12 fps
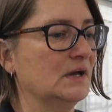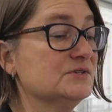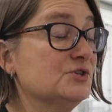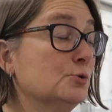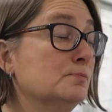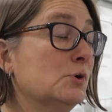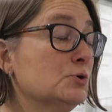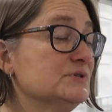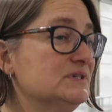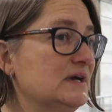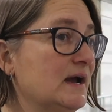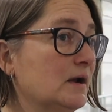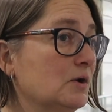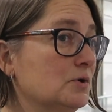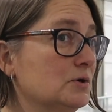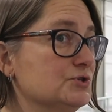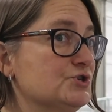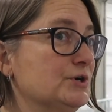So most
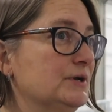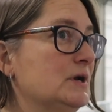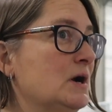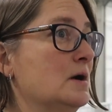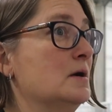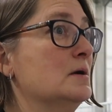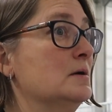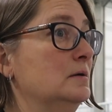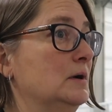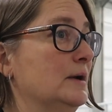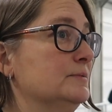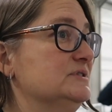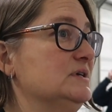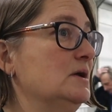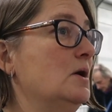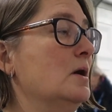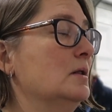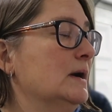agriculture in I would say
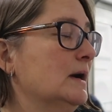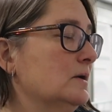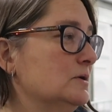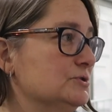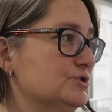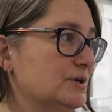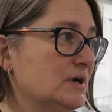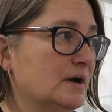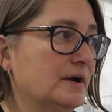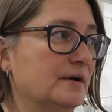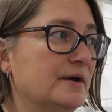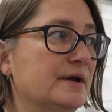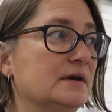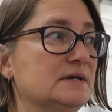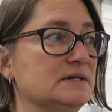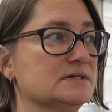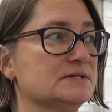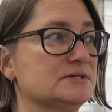all agriculture in our area
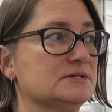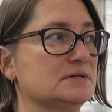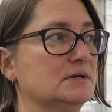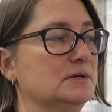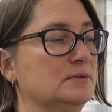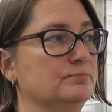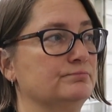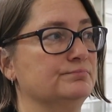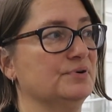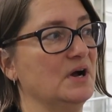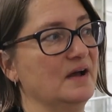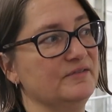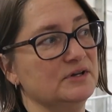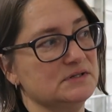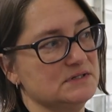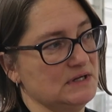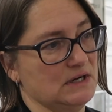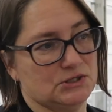is private
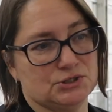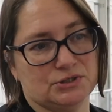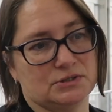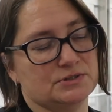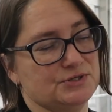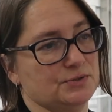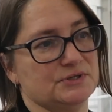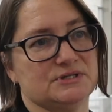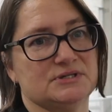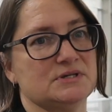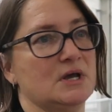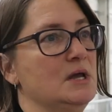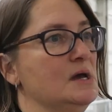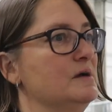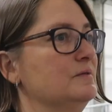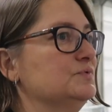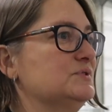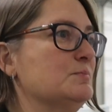sector. So it's
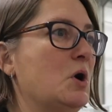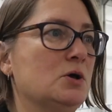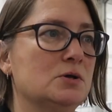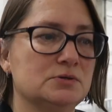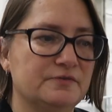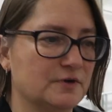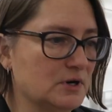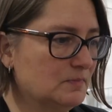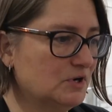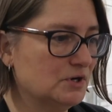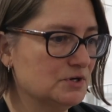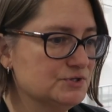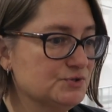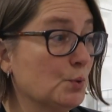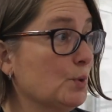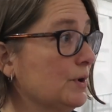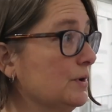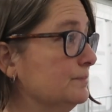small farmers
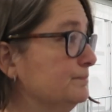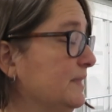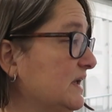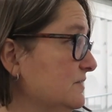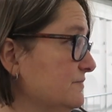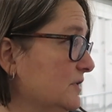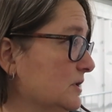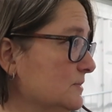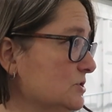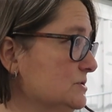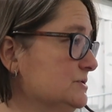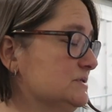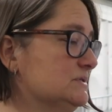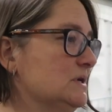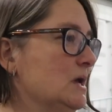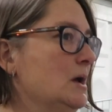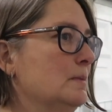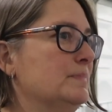or big farmers,
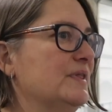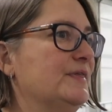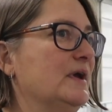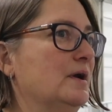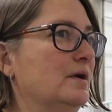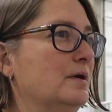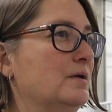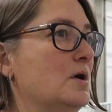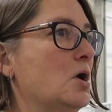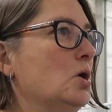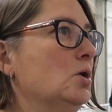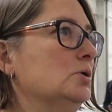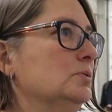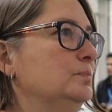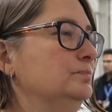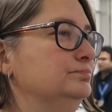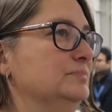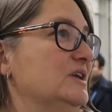but they're all
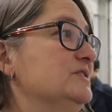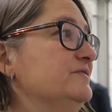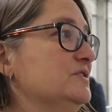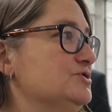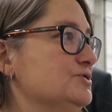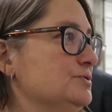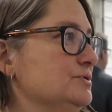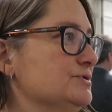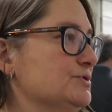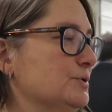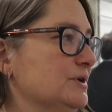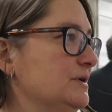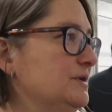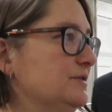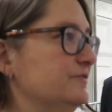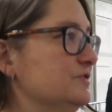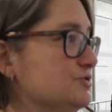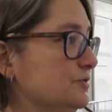individuals or
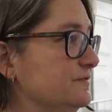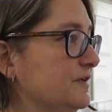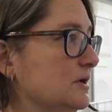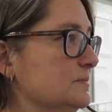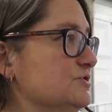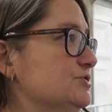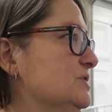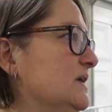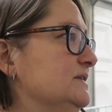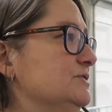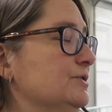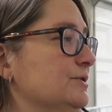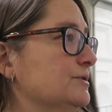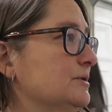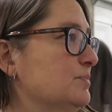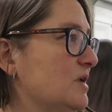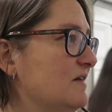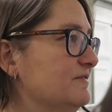individual farms trying to earn
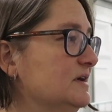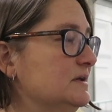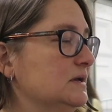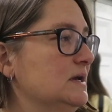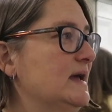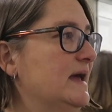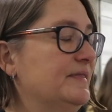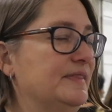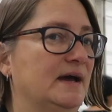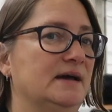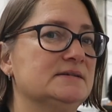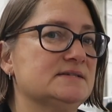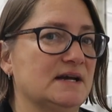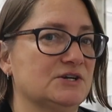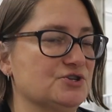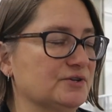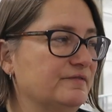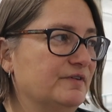a profit. And that is
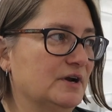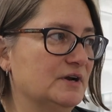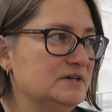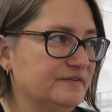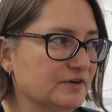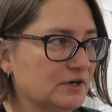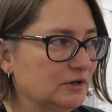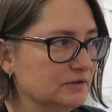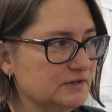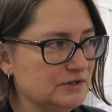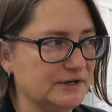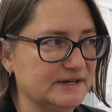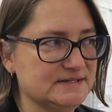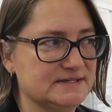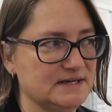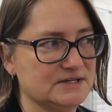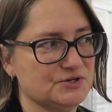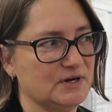actually very difficult in the United
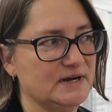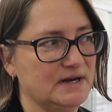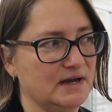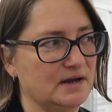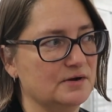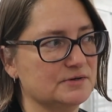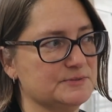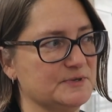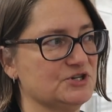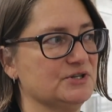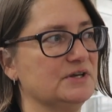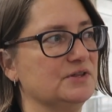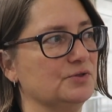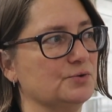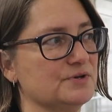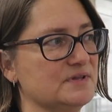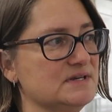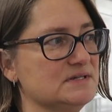States right now, especially in the
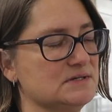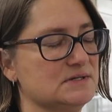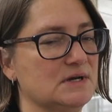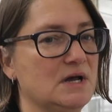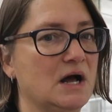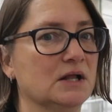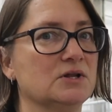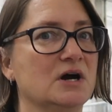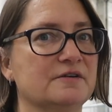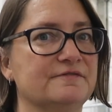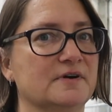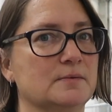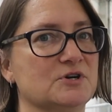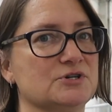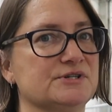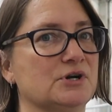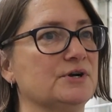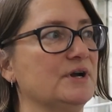Northeast. A lot of
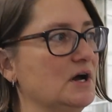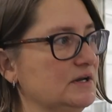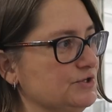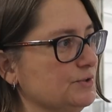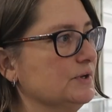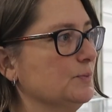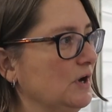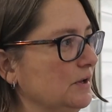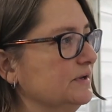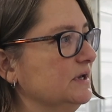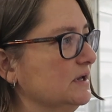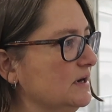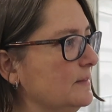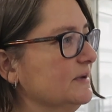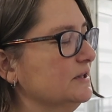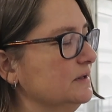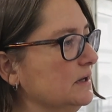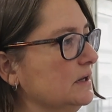farmers are not doing well
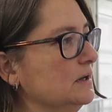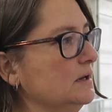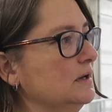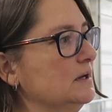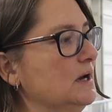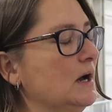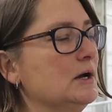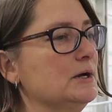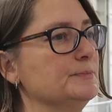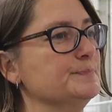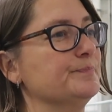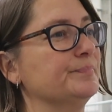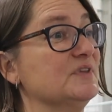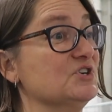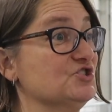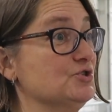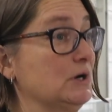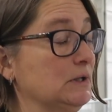economically. They're
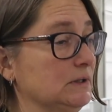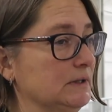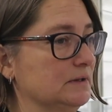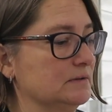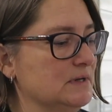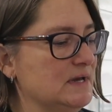struggling.